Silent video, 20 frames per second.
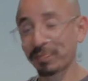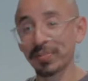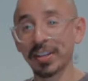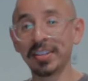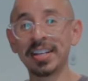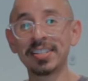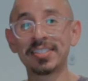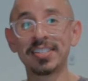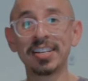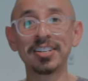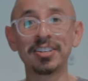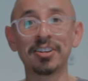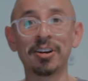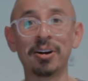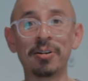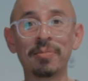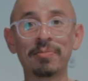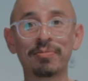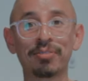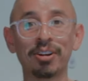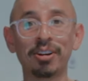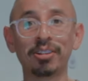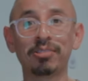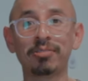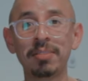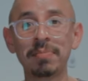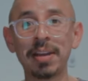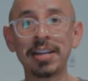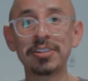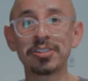And that's it, y'all. For our
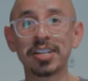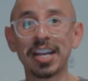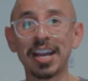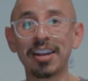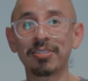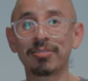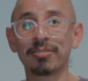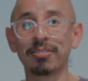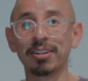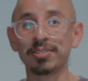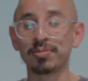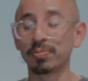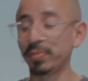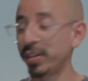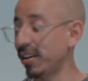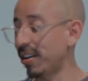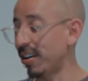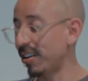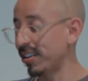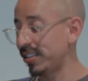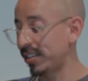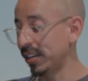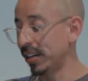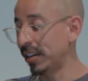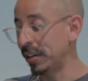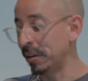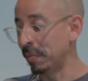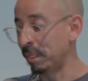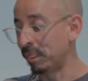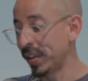3 major categories, we are
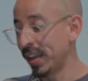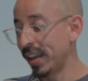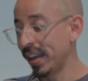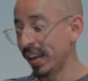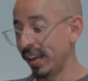done.